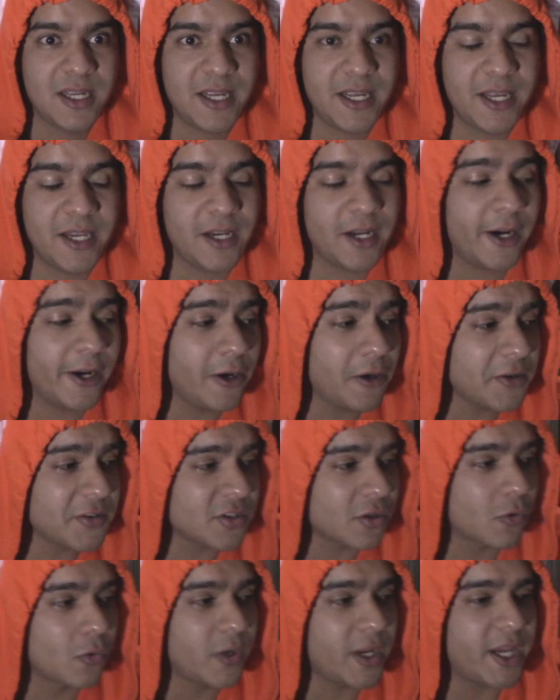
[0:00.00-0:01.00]
And I
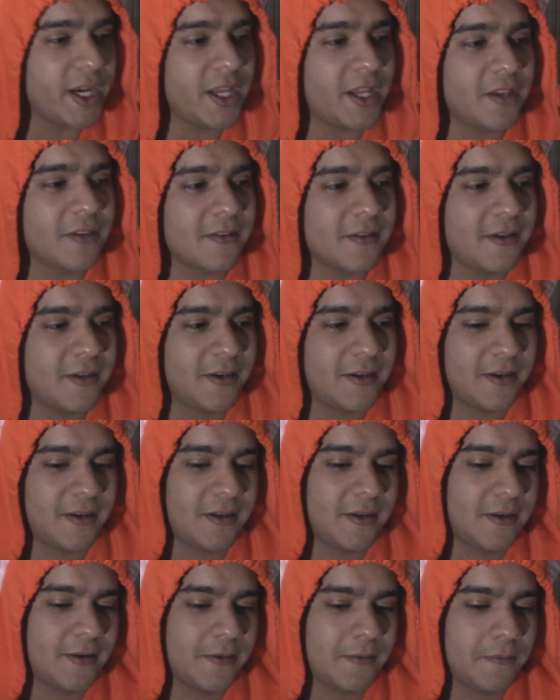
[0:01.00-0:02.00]
also created
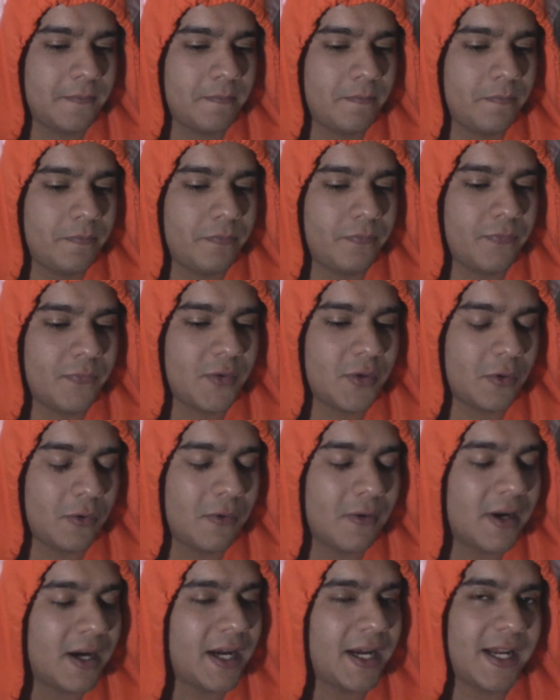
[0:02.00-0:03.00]

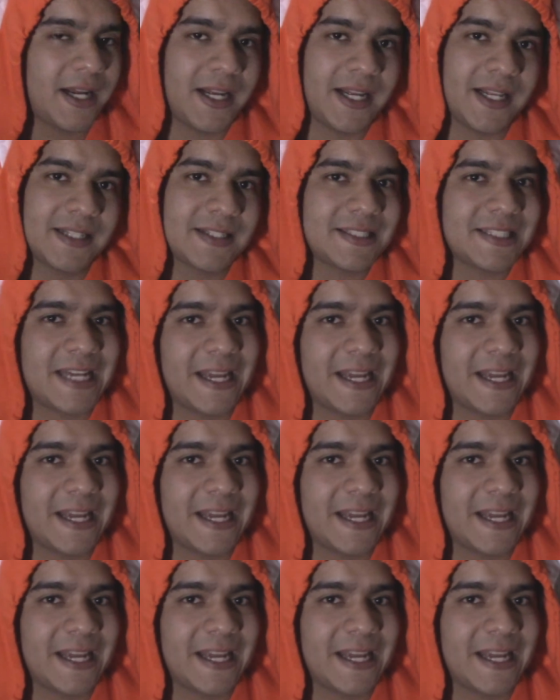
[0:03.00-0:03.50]
what